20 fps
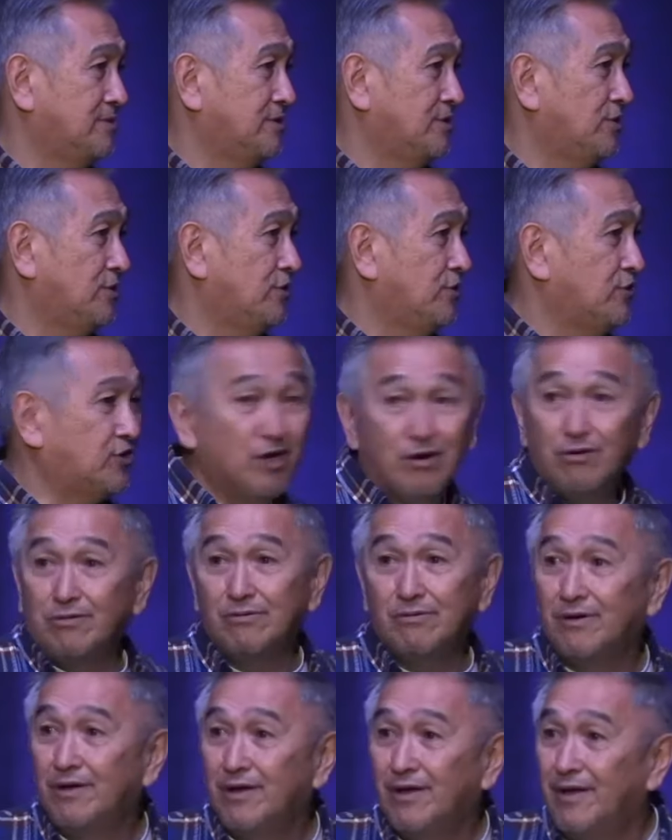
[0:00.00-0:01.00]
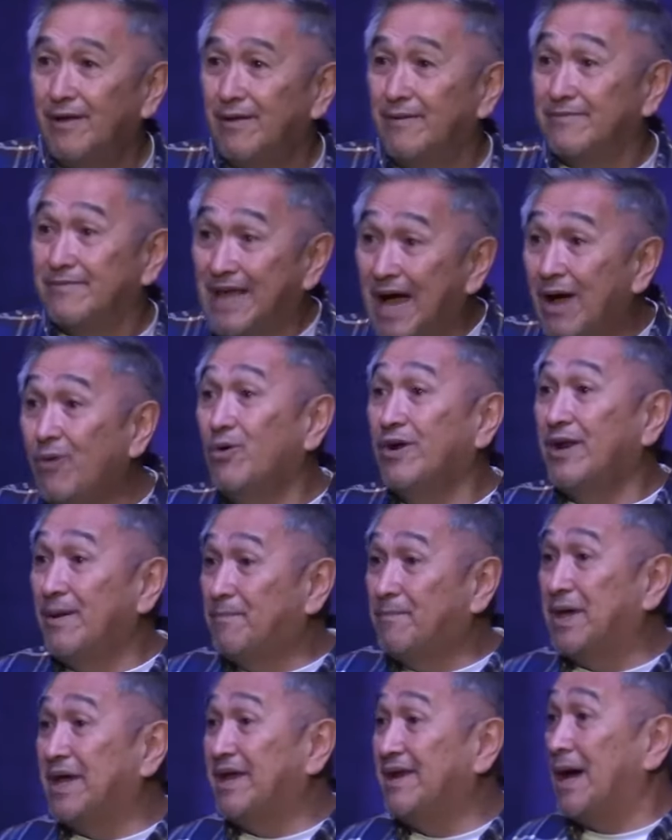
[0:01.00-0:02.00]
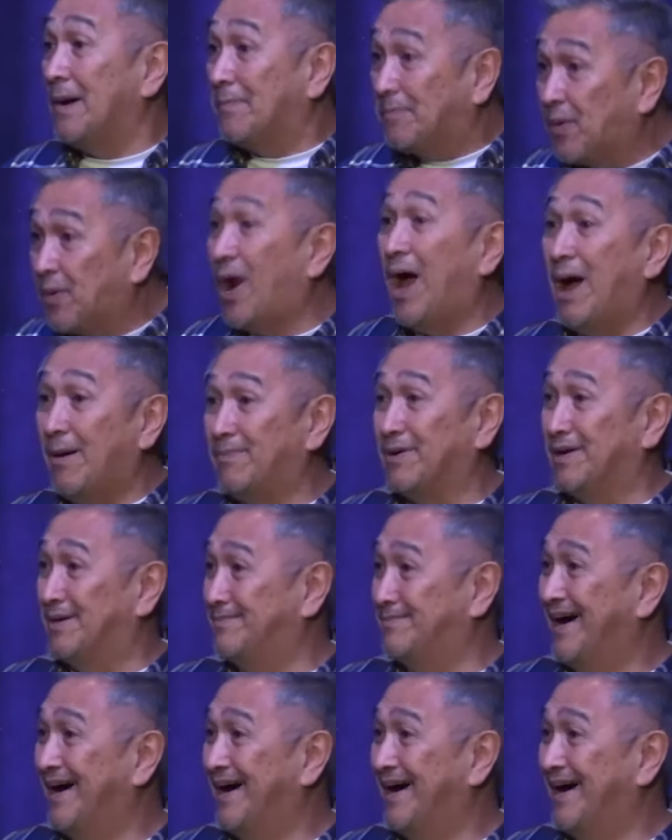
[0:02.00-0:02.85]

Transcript: So that would have been a problem,